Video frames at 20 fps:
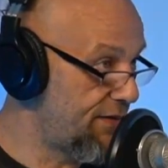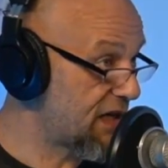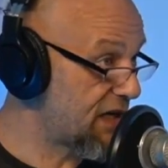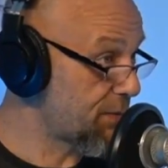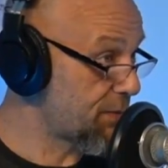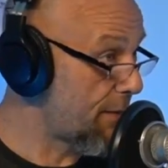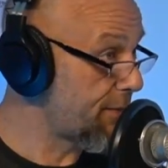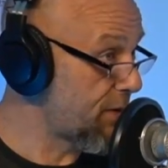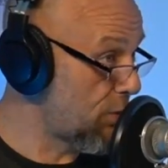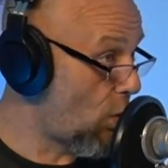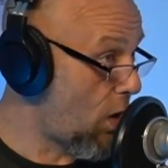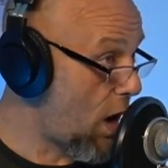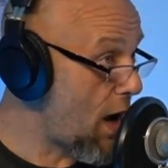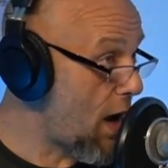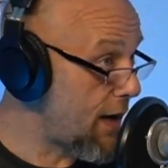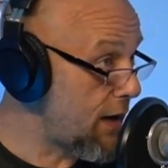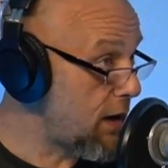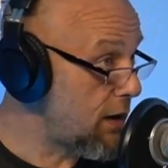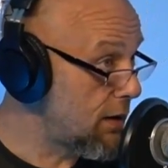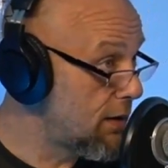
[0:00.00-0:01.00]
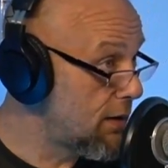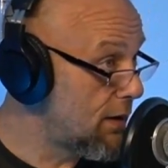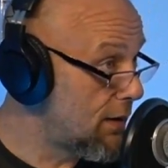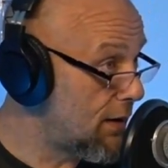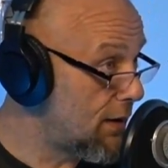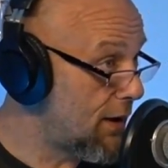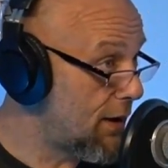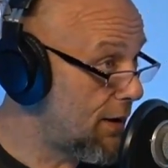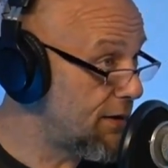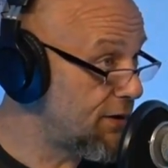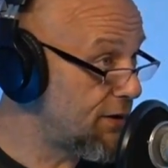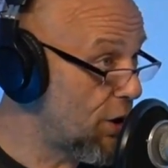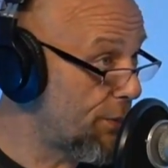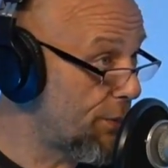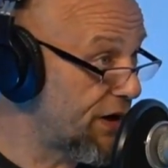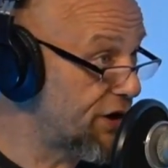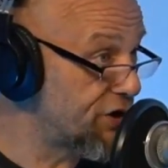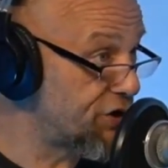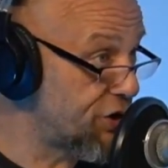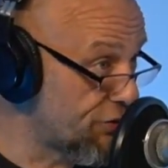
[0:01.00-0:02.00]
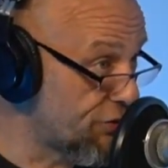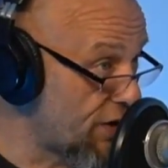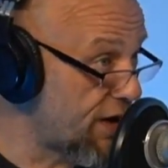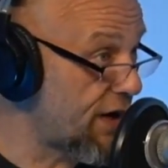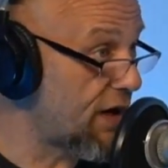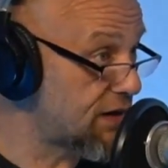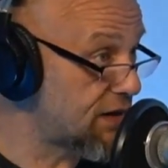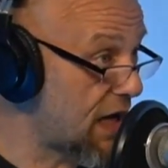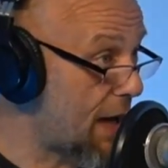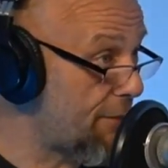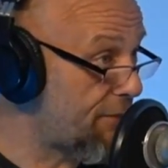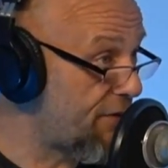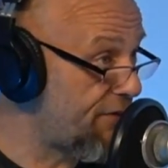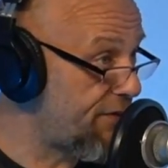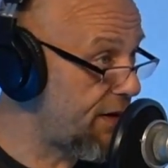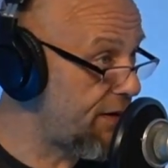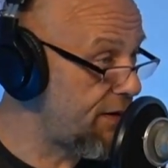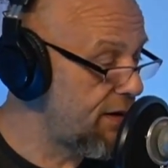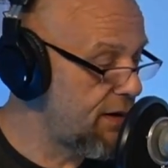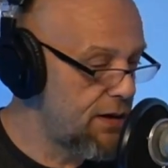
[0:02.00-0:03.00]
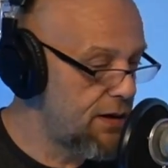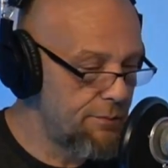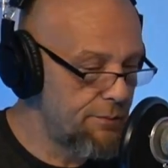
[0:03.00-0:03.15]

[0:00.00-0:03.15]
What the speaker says: that's probably why because you're right on top of it.